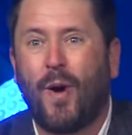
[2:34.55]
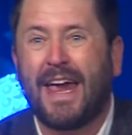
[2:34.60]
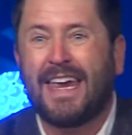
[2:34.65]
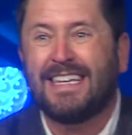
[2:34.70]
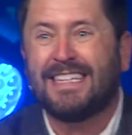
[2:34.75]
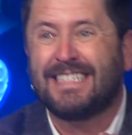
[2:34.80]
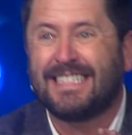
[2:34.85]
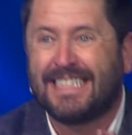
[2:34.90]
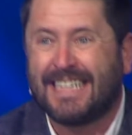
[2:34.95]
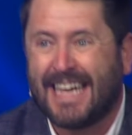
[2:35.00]

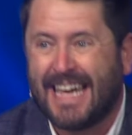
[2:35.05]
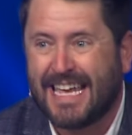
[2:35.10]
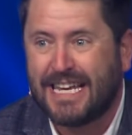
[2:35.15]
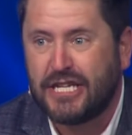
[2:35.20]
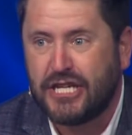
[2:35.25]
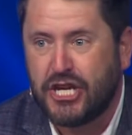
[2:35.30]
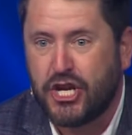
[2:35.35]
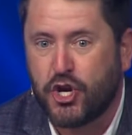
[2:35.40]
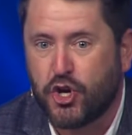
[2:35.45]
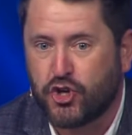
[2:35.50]
waiting
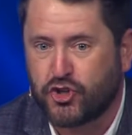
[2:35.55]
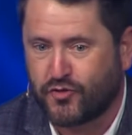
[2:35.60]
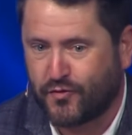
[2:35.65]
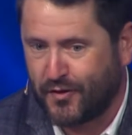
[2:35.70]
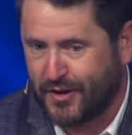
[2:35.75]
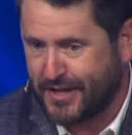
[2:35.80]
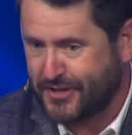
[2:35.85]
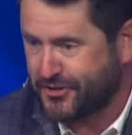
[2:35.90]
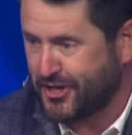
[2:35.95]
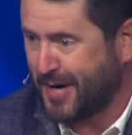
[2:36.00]
10 years
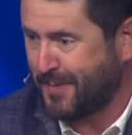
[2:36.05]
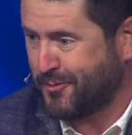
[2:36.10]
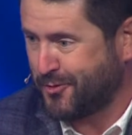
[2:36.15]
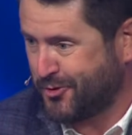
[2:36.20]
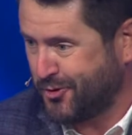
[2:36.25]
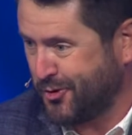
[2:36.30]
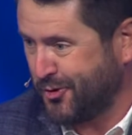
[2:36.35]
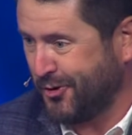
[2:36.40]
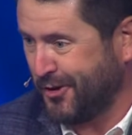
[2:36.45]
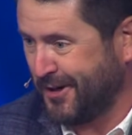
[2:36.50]
for this
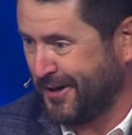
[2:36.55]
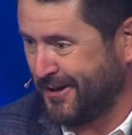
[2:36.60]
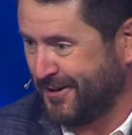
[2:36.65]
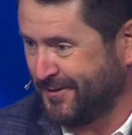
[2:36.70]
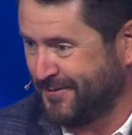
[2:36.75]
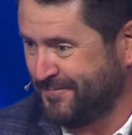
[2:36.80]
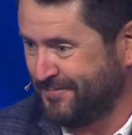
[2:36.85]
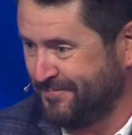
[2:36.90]
opportunity.